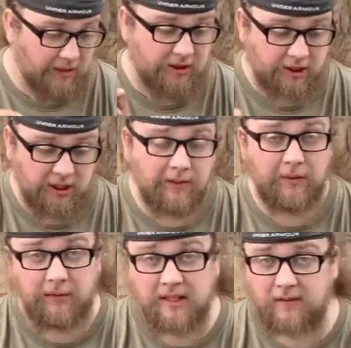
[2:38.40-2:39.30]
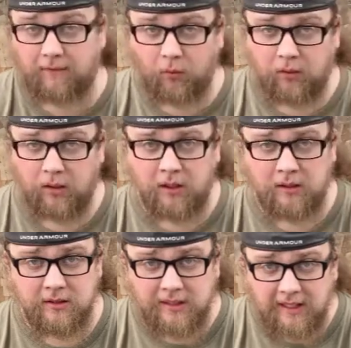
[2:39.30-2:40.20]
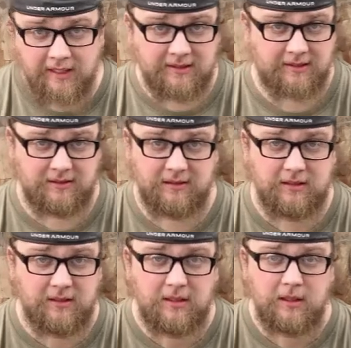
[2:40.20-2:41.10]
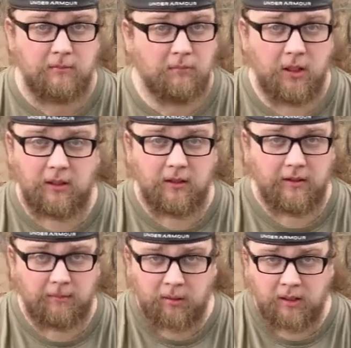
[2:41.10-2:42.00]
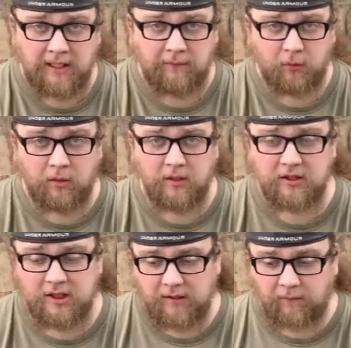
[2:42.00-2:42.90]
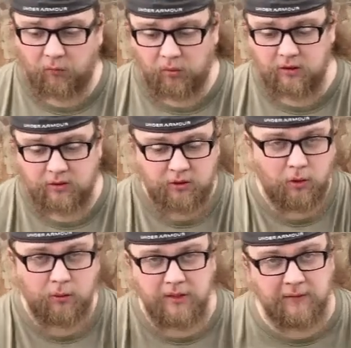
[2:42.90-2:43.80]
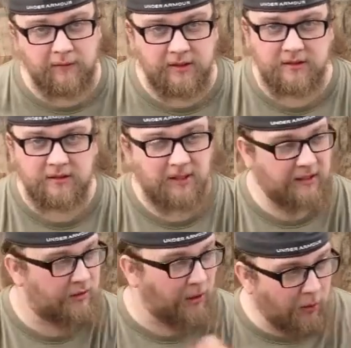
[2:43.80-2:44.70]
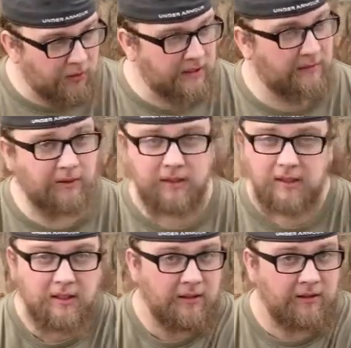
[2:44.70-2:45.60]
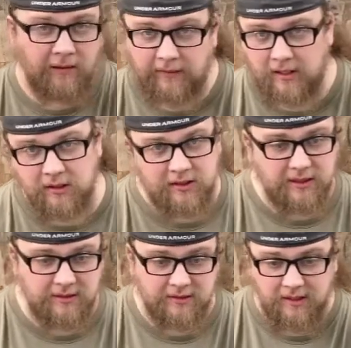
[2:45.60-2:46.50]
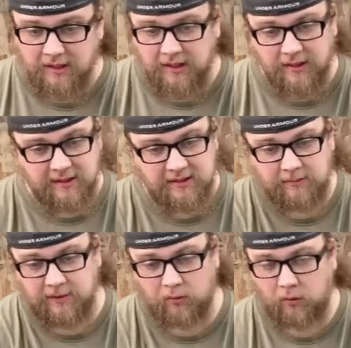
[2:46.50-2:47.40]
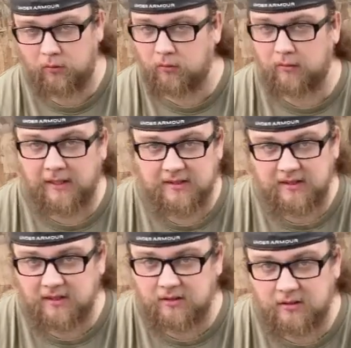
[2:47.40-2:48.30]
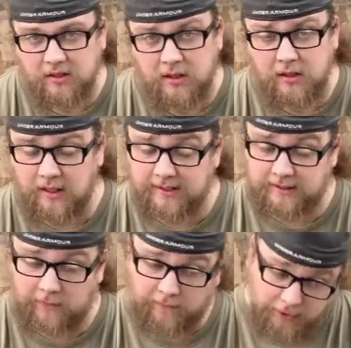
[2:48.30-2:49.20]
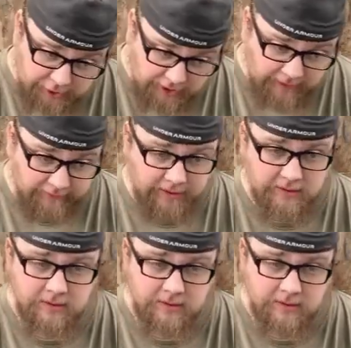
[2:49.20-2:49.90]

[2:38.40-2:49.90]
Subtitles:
Chevy makes a 400, yes, but the Pontiac 400 and the Chevy 400 are totally different engines, like totally different. Nothing interchanges. They send me the wrong rear main seal. They send one for a Chevy.